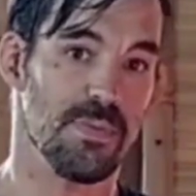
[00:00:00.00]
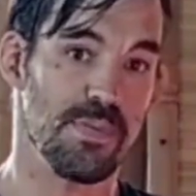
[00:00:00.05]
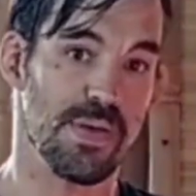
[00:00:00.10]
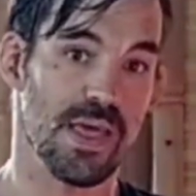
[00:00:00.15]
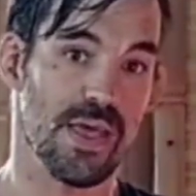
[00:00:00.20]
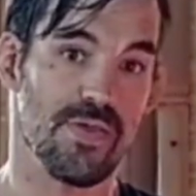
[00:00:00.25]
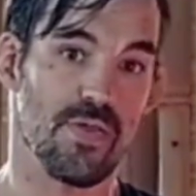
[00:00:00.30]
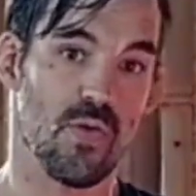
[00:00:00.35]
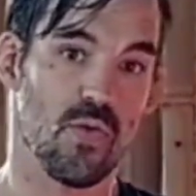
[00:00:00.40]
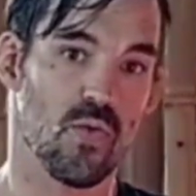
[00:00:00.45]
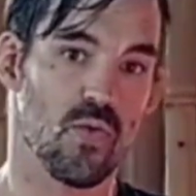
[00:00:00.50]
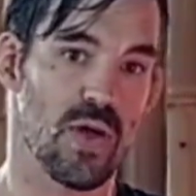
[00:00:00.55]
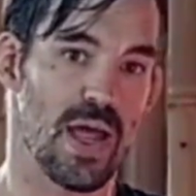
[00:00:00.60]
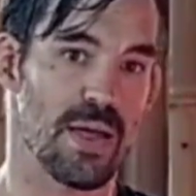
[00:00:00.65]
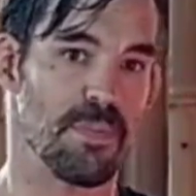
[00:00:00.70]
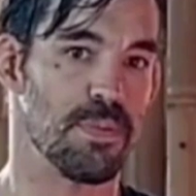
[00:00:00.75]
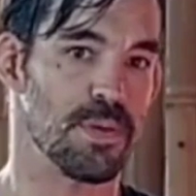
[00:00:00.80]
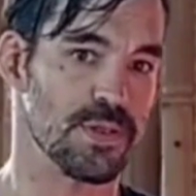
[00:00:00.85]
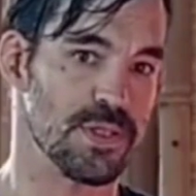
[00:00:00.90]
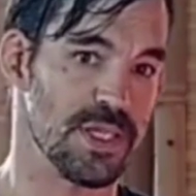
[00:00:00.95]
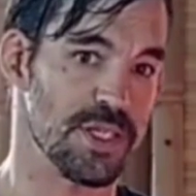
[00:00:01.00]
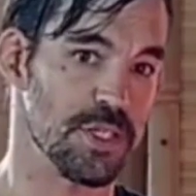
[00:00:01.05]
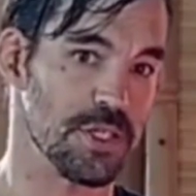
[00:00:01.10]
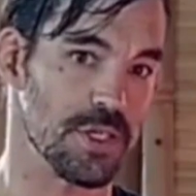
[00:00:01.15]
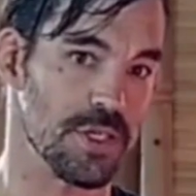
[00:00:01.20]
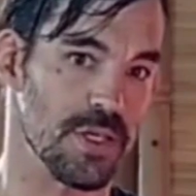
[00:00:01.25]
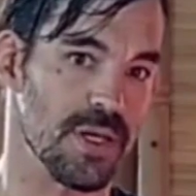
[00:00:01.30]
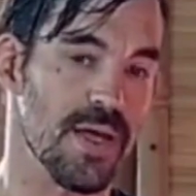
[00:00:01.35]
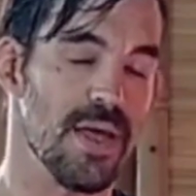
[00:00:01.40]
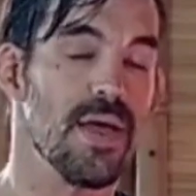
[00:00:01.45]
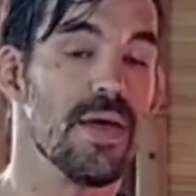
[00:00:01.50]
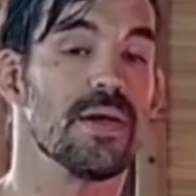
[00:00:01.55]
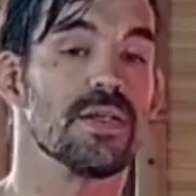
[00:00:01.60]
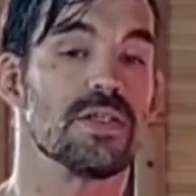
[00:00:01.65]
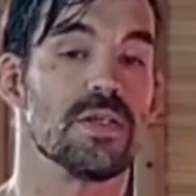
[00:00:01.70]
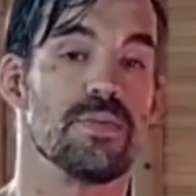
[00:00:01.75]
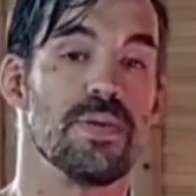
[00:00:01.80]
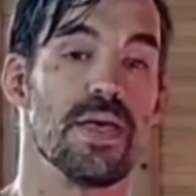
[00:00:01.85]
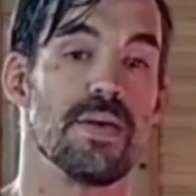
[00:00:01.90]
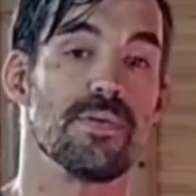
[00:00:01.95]
to be in the right position
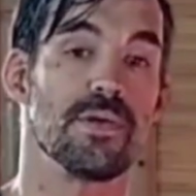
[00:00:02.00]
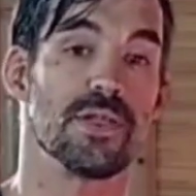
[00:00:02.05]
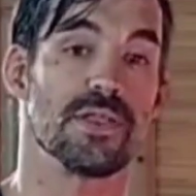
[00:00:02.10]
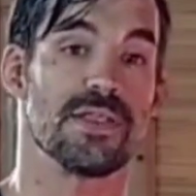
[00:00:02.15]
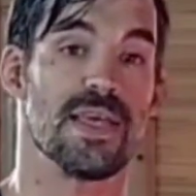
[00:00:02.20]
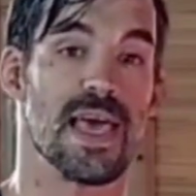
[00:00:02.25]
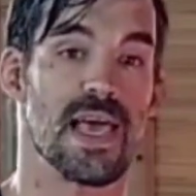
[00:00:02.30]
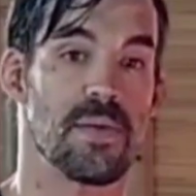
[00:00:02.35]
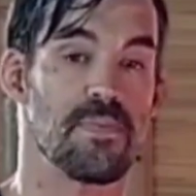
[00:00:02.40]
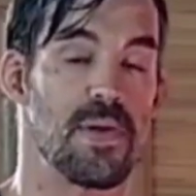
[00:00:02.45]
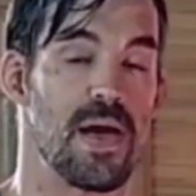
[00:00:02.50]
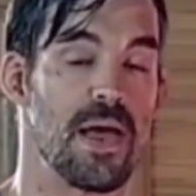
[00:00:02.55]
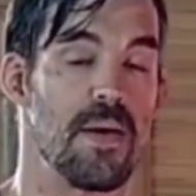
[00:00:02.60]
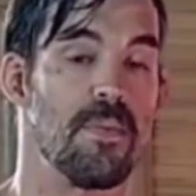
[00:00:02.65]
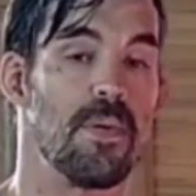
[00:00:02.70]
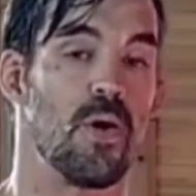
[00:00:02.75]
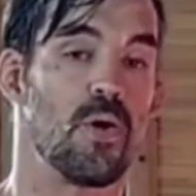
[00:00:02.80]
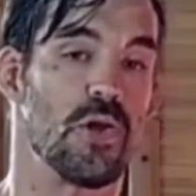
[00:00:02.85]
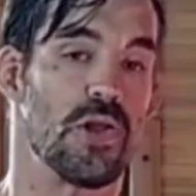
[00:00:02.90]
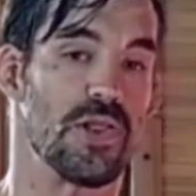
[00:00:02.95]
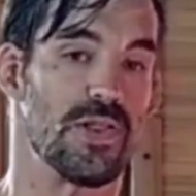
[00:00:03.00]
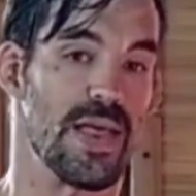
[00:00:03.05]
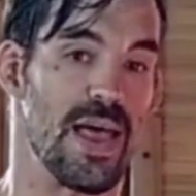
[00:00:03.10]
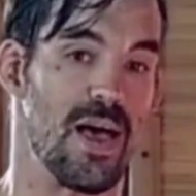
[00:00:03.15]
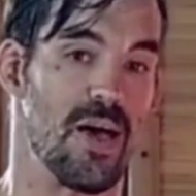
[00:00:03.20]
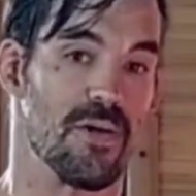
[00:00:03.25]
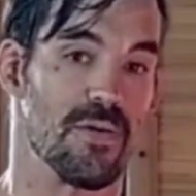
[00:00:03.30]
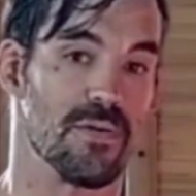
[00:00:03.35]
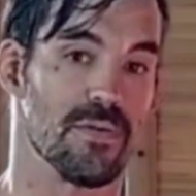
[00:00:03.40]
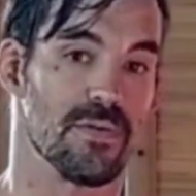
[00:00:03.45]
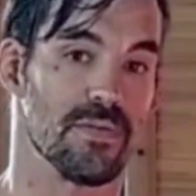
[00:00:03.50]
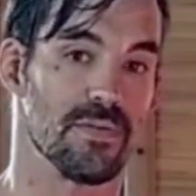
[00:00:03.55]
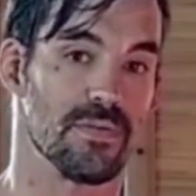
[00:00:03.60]
to be able to take my opponent down.